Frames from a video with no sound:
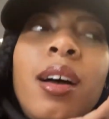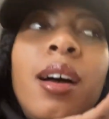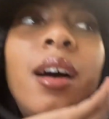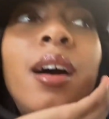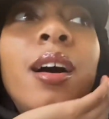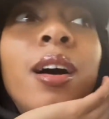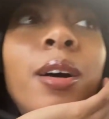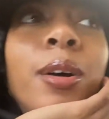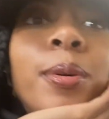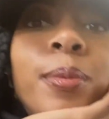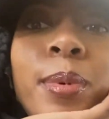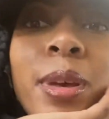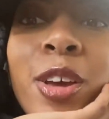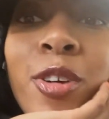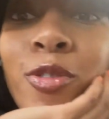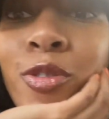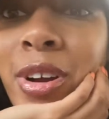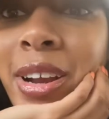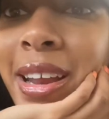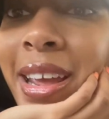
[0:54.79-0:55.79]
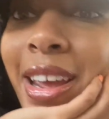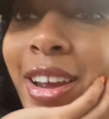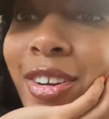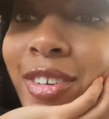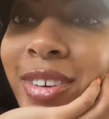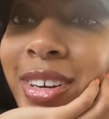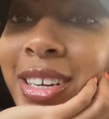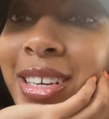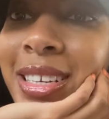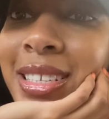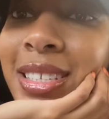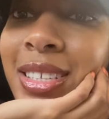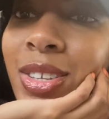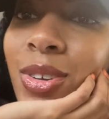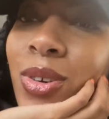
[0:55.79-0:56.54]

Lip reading: and run errands